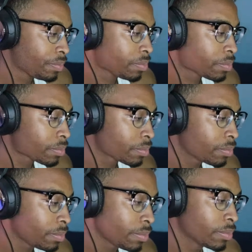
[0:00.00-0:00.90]

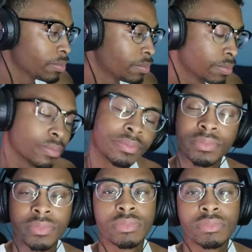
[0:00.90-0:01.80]

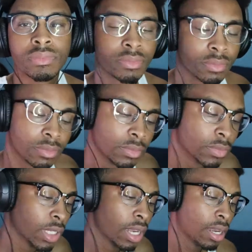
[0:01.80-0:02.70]

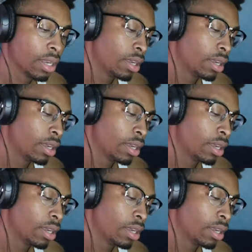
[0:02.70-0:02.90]
Nothing is said.